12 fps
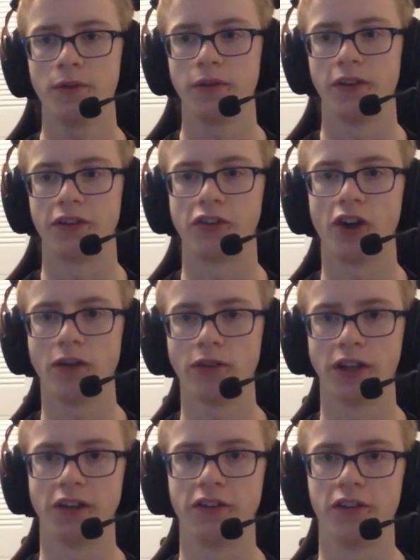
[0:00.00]
this is not
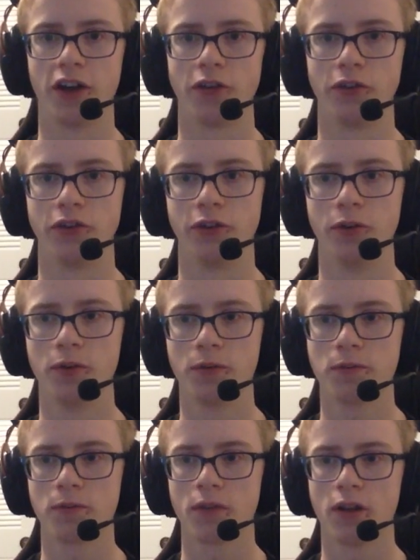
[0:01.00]
related to the other 2,
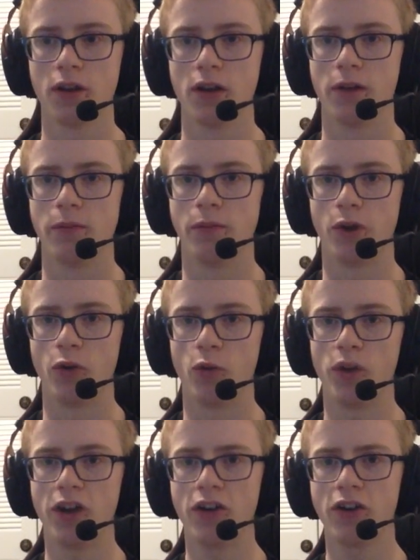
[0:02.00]
but
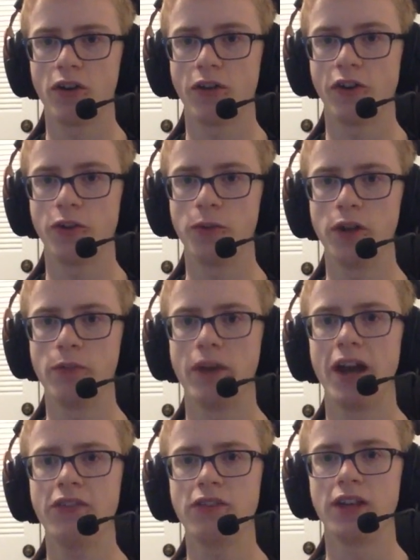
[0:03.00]
there's been a
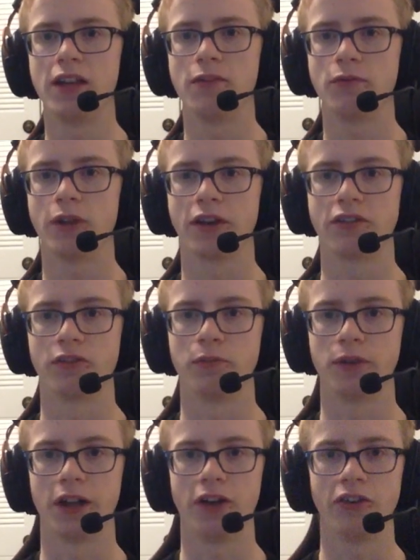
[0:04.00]
mass influx of
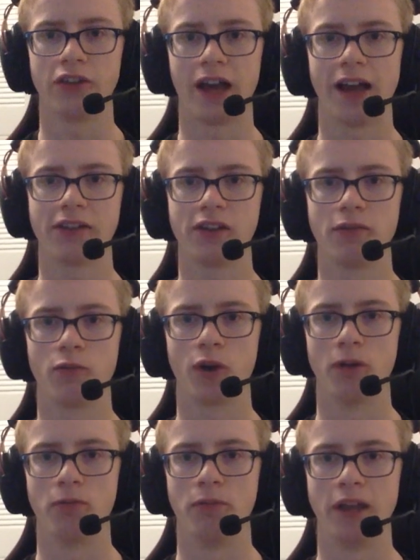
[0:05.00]
players asking
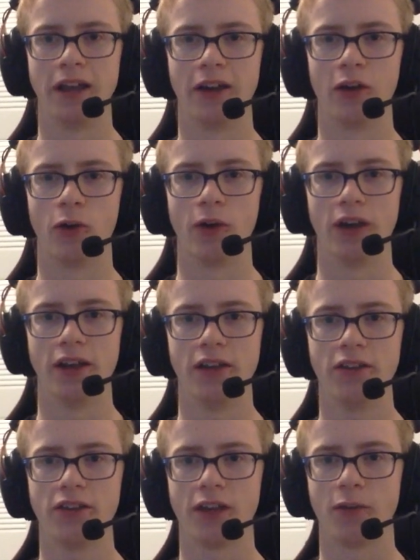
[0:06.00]
where bingo
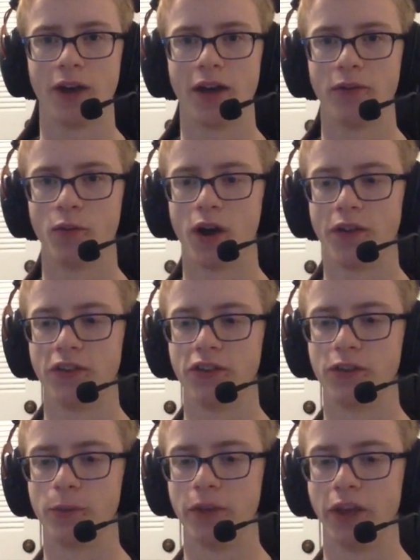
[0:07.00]
is and why this
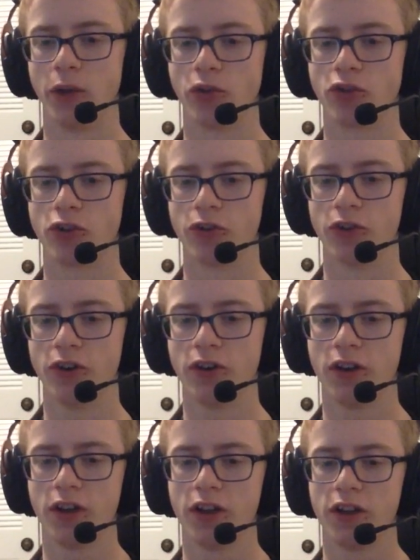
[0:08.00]
is a bingo server.
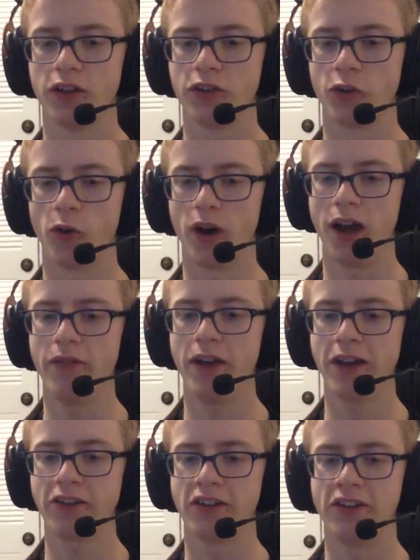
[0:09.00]
So I've
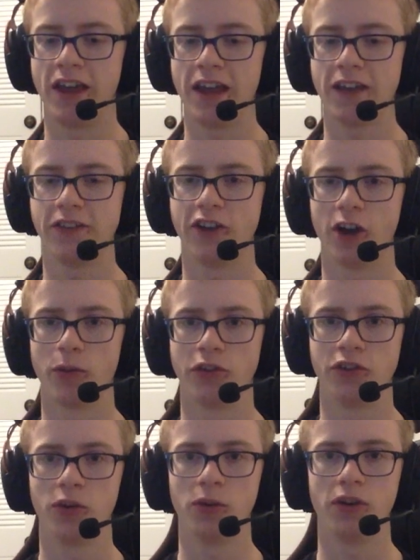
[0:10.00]
actually taken the
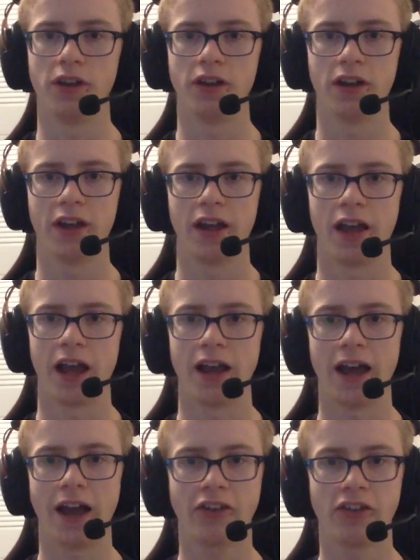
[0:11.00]
opportunity,
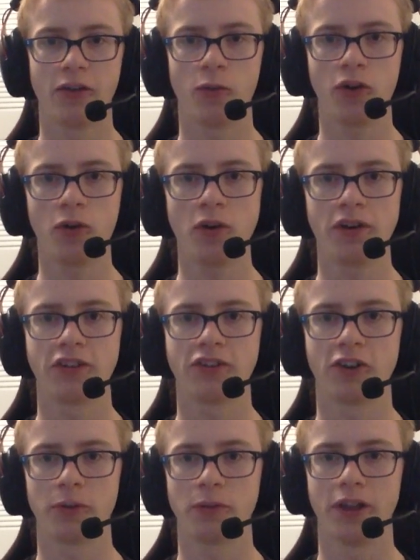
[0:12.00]
and actually we're going to
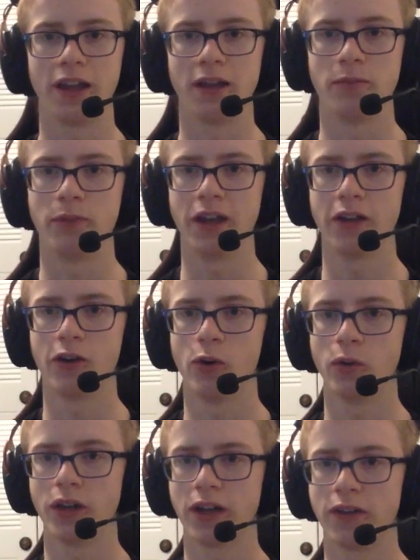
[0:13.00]
start playing bingo
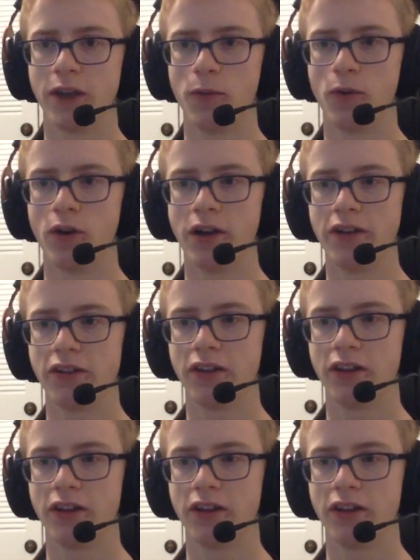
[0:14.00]
like they want